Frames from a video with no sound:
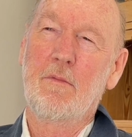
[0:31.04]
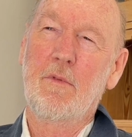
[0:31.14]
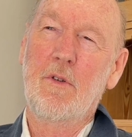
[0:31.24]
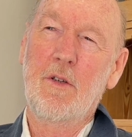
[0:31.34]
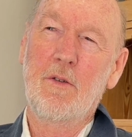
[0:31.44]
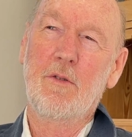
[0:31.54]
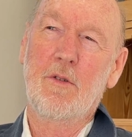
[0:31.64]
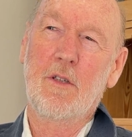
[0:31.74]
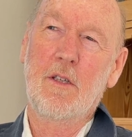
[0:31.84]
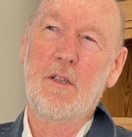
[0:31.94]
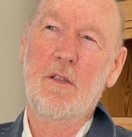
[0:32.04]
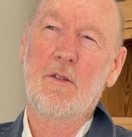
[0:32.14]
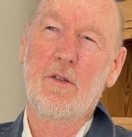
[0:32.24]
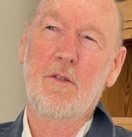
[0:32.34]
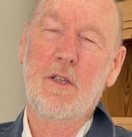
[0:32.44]
use the
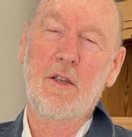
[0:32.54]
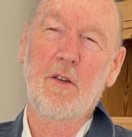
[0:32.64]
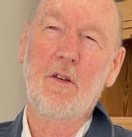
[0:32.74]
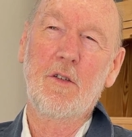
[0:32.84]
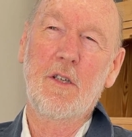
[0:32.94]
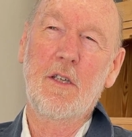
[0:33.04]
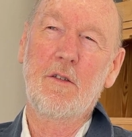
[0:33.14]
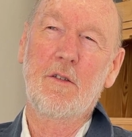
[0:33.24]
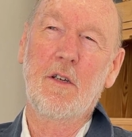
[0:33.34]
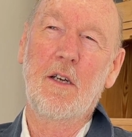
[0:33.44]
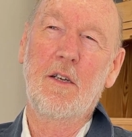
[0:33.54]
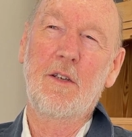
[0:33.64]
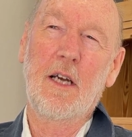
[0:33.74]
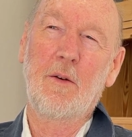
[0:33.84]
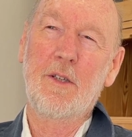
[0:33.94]
sort of technologies and
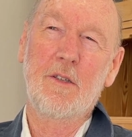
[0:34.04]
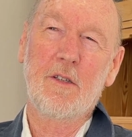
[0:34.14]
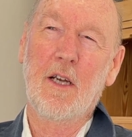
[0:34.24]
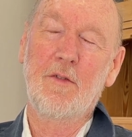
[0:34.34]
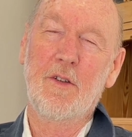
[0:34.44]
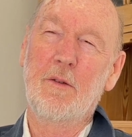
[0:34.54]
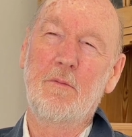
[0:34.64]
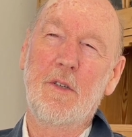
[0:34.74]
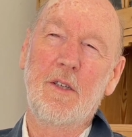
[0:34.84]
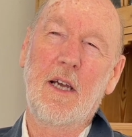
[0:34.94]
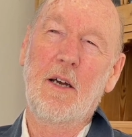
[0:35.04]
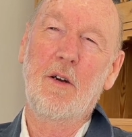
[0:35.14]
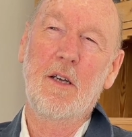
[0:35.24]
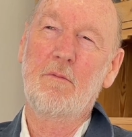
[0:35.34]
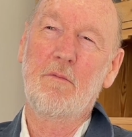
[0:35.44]
how I discover them and how
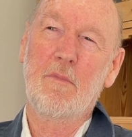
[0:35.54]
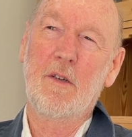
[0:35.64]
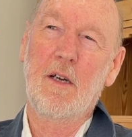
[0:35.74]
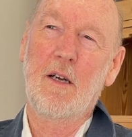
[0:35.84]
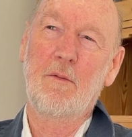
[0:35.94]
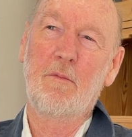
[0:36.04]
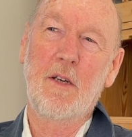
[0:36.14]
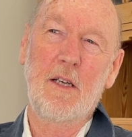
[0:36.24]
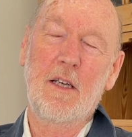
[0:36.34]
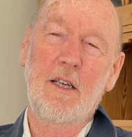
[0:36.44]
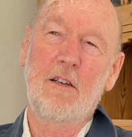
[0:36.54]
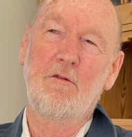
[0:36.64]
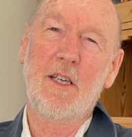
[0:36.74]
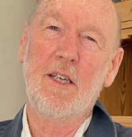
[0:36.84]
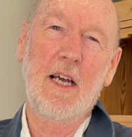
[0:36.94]
I
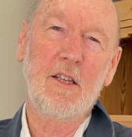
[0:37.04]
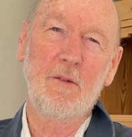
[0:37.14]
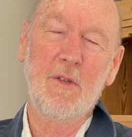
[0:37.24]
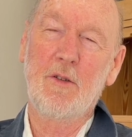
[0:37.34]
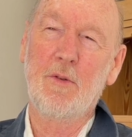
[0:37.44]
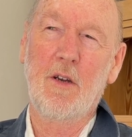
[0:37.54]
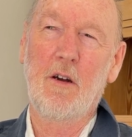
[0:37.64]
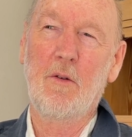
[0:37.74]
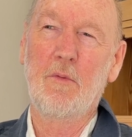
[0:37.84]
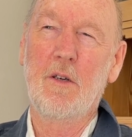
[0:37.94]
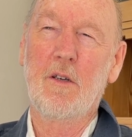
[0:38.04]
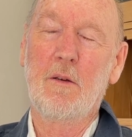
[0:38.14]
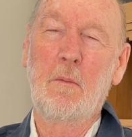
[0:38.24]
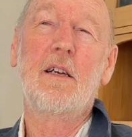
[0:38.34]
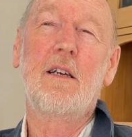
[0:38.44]
reenact them into an artwork.
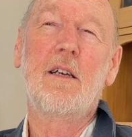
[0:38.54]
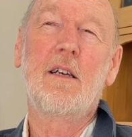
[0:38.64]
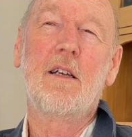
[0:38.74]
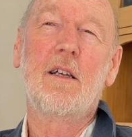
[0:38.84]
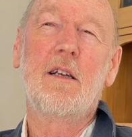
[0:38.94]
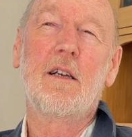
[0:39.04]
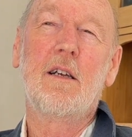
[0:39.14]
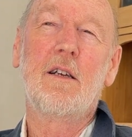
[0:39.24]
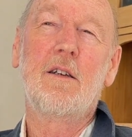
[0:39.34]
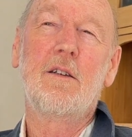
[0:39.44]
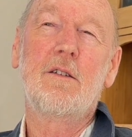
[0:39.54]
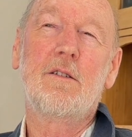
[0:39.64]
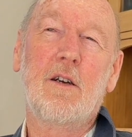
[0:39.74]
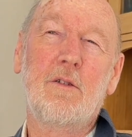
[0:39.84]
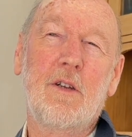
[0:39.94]

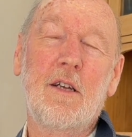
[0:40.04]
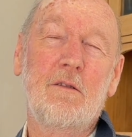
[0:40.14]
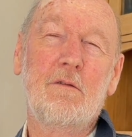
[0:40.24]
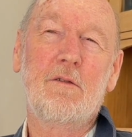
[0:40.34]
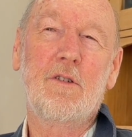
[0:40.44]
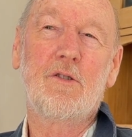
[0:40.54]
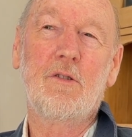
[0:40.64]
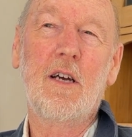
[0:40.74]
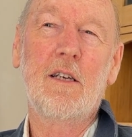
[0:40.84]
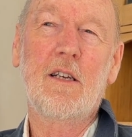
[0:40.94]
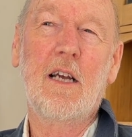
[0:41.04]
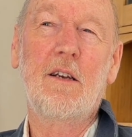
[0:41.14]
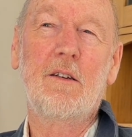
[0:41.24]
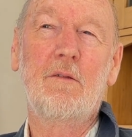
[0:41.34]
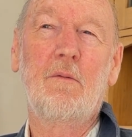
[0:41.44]
So then to try and
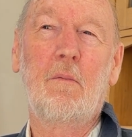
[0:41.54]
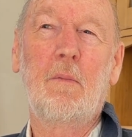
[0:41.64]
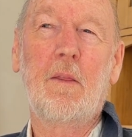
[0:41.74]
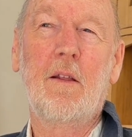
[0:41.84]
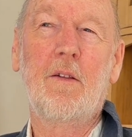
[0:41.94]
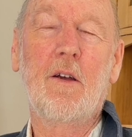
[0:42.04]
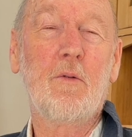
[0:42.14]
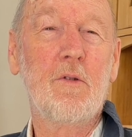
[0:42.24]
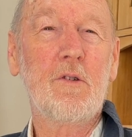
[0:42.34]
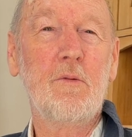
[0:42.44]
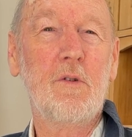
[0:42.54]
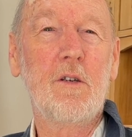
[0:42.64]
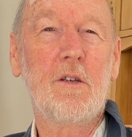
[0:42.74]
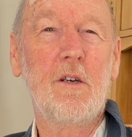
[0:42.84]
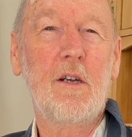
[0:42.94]
get the quantum work
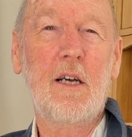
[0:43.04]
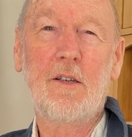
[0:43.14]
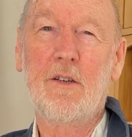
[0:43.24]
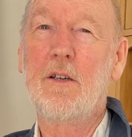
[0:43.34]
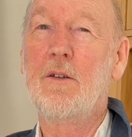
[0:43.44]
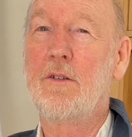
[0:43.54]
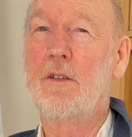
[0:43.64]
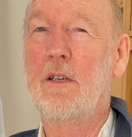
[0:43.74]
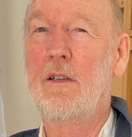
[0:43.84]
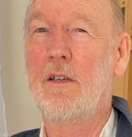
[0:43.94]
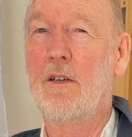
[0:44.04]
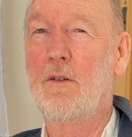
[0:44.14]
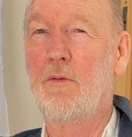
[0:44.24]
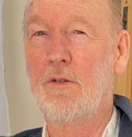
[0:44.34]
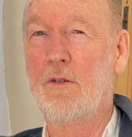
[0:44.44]
done, I had to go and see the
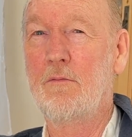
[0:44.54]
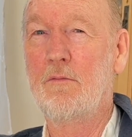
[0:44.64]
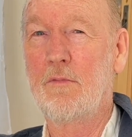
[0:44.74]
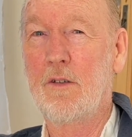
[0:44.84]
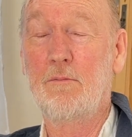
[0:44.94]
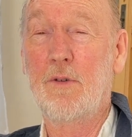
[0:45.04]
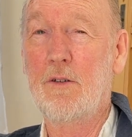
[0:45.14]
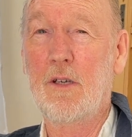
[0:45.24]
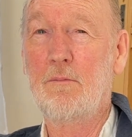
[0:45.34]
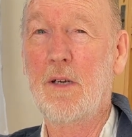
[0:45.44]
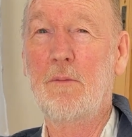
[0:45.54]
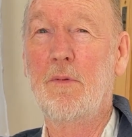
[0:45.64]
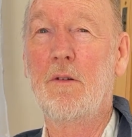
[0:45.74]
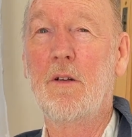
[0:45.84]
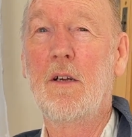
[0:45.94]
quantum computing people